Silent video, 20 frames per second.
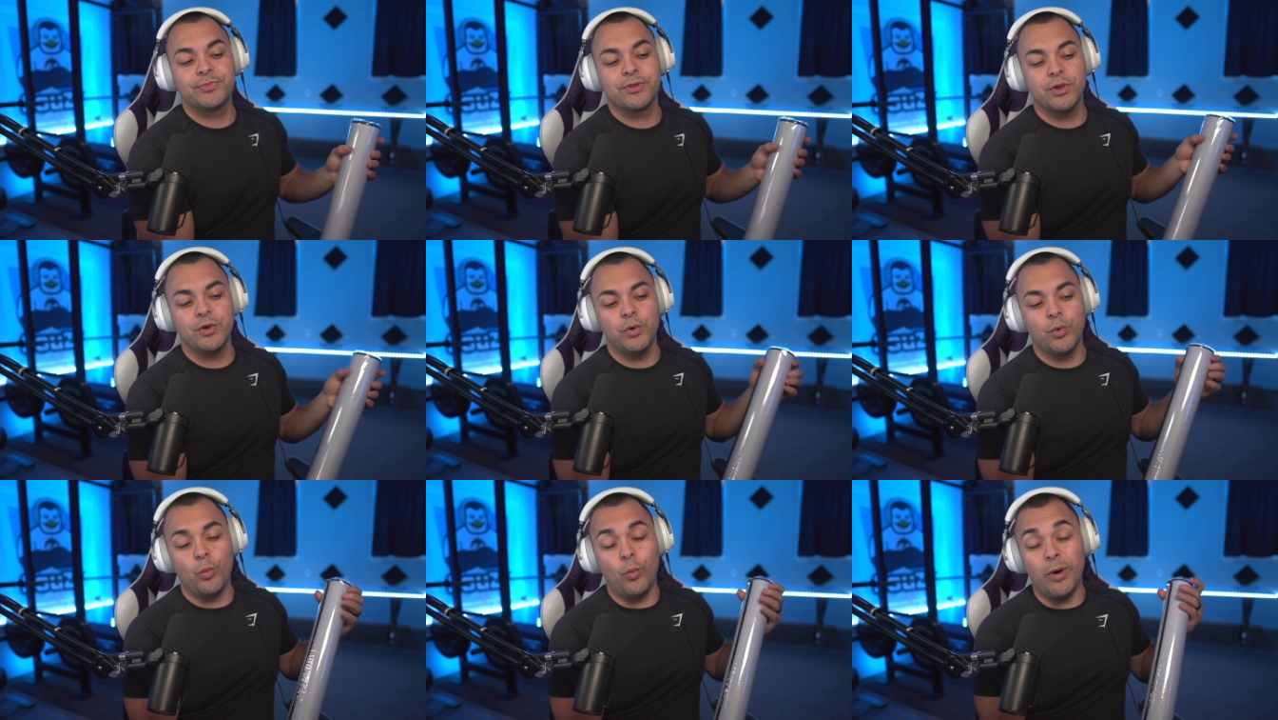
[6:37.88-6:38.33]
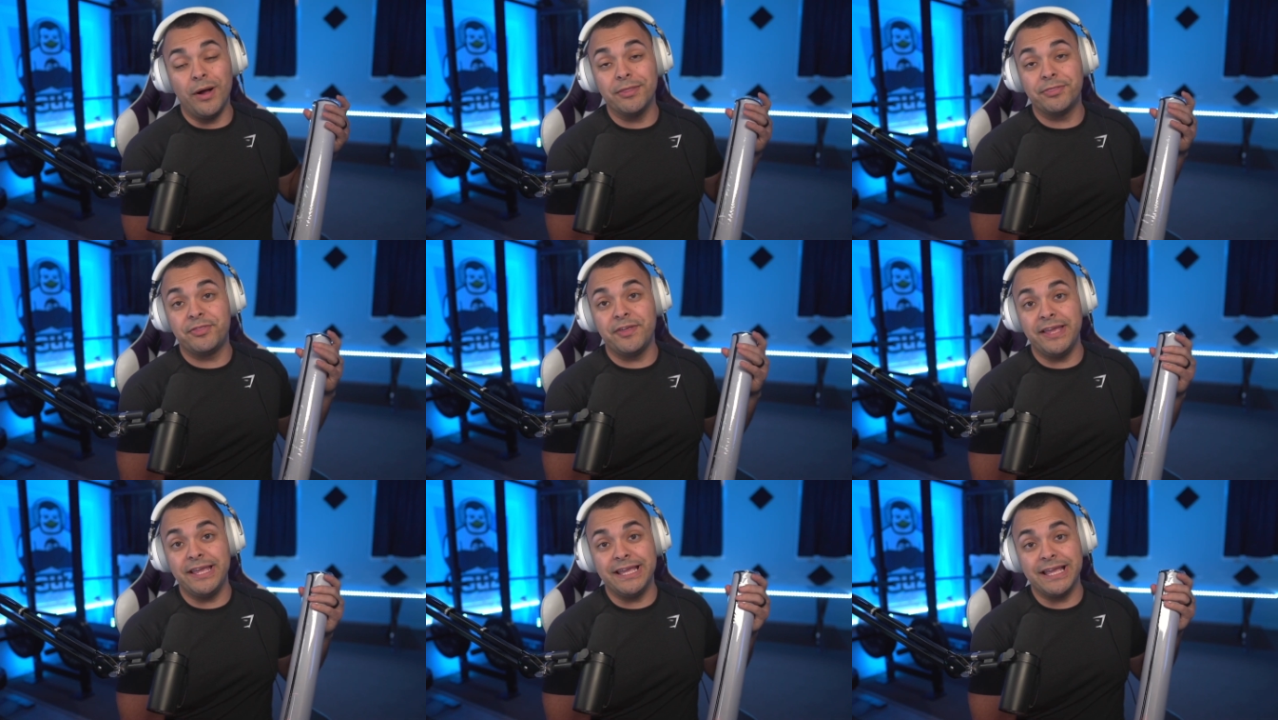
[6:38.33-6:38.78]
one
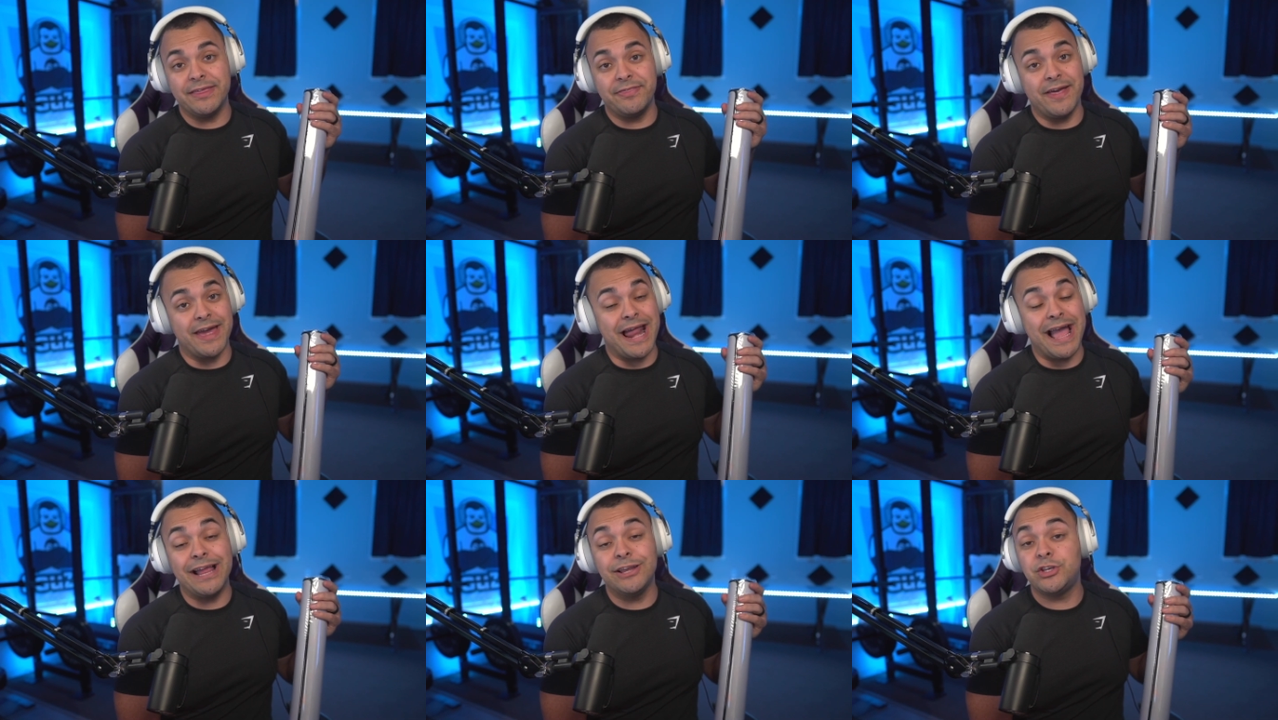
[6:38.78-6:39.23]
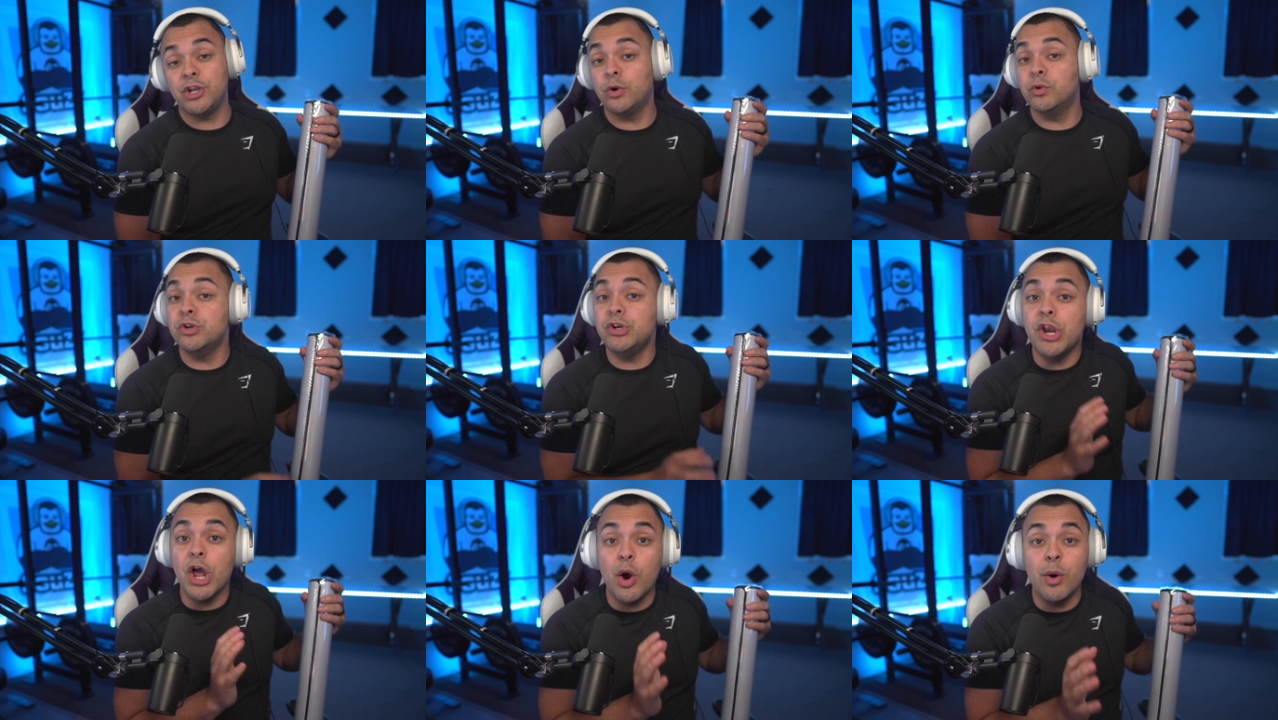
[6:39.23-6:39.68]
thing that I
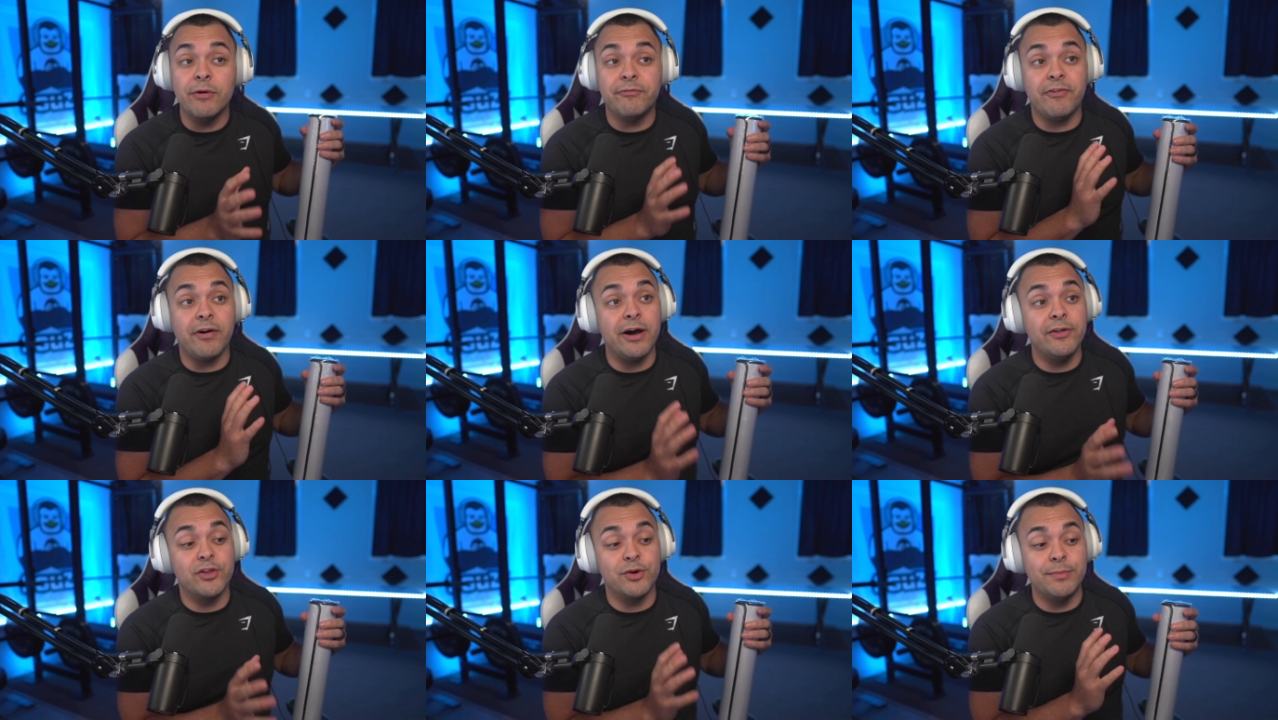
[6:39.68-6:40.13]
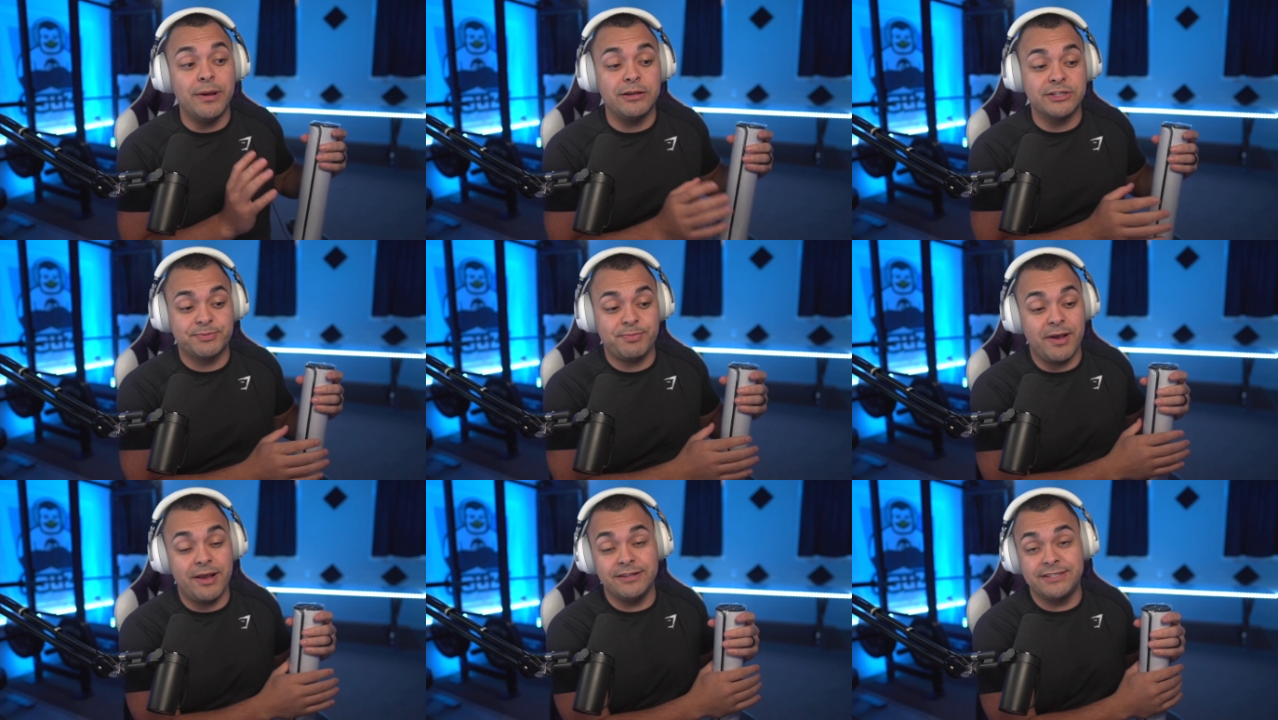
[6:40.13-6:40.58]
don't know if other
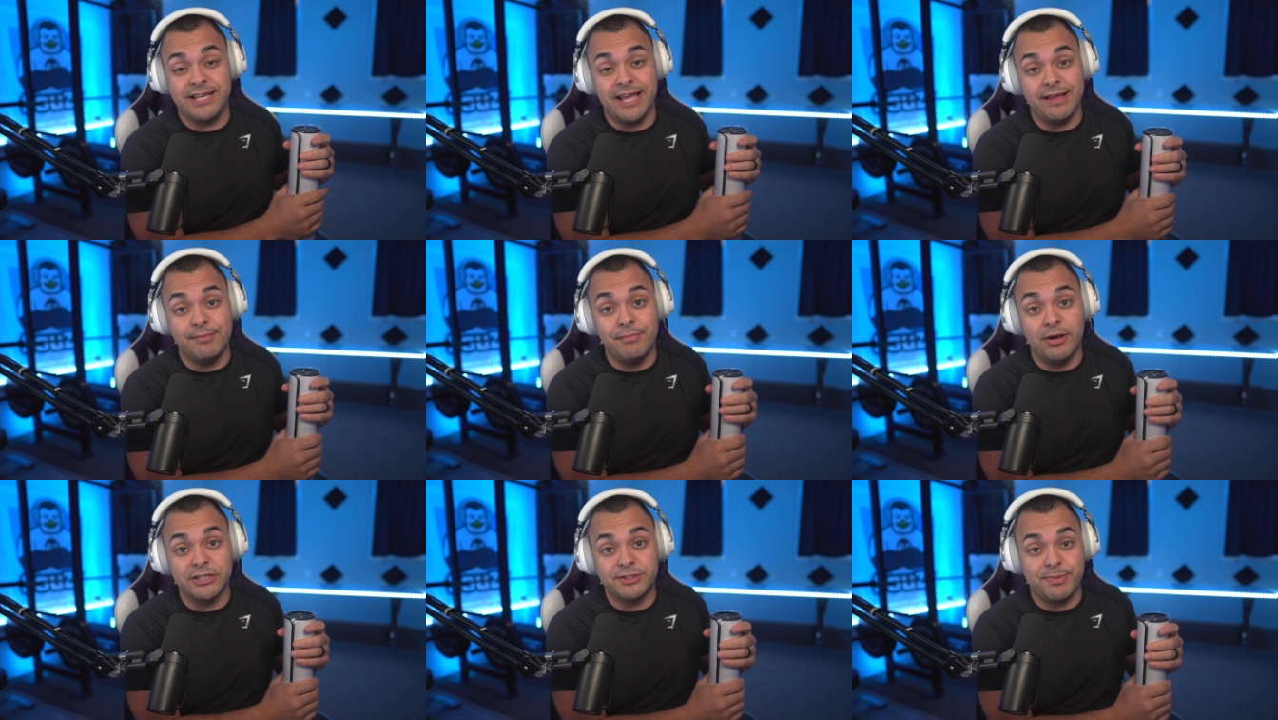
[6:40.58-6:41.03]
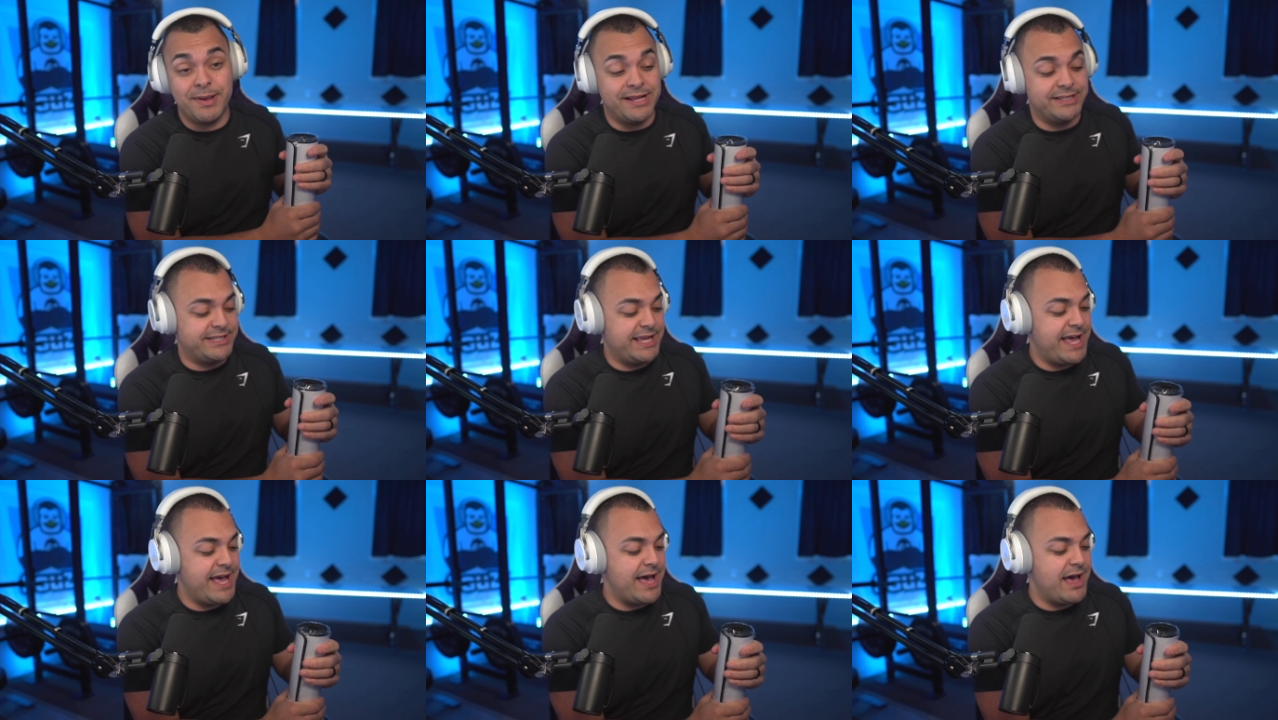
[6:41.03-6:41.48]
mouse
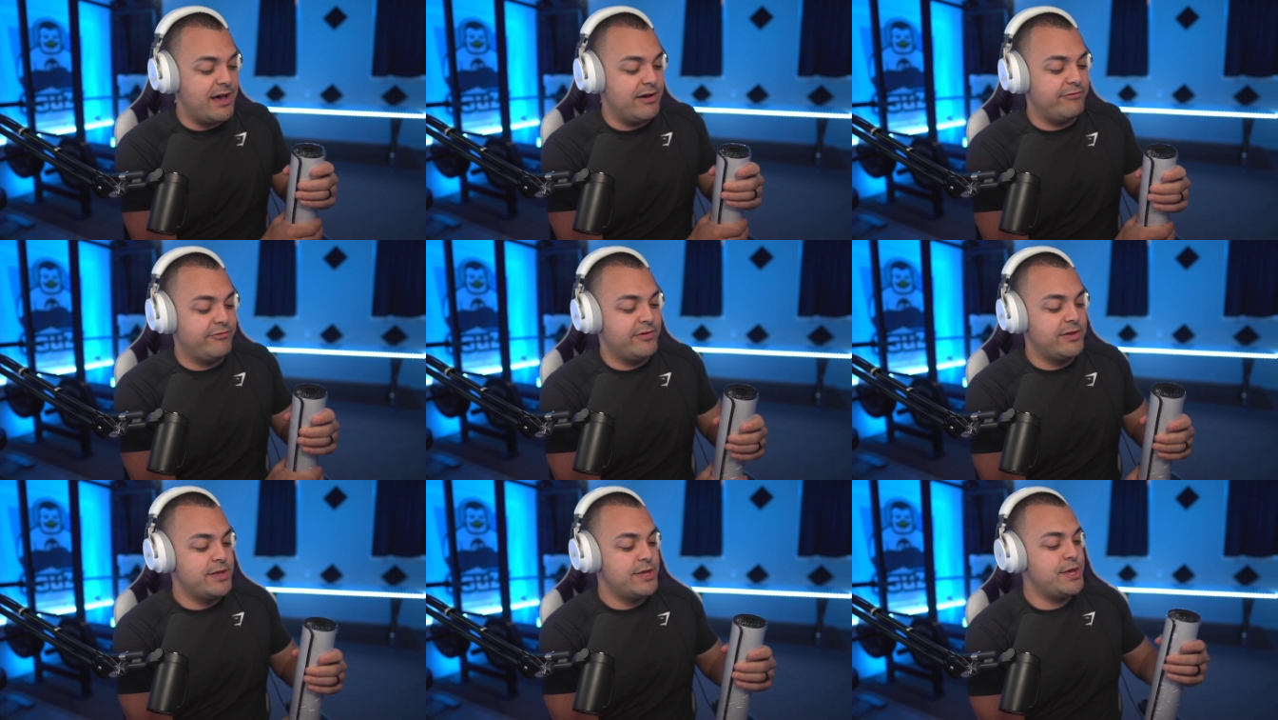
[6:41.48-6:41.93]
pads have,